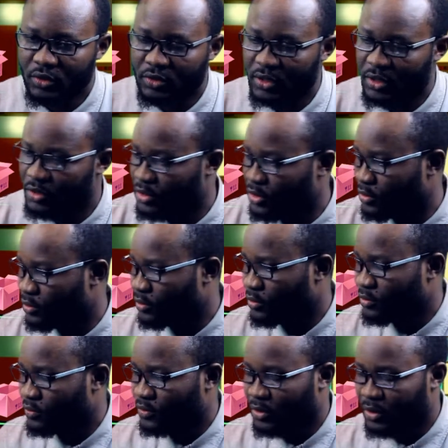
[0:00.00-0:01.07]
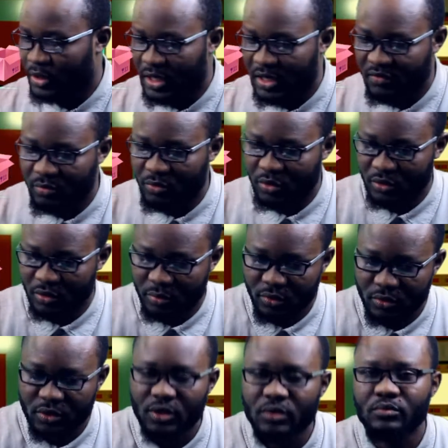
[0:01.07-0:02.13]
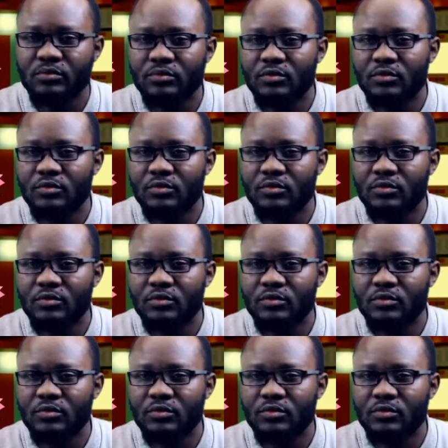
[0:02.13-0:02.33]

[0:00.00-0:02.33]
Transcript: thank you for having me on your program.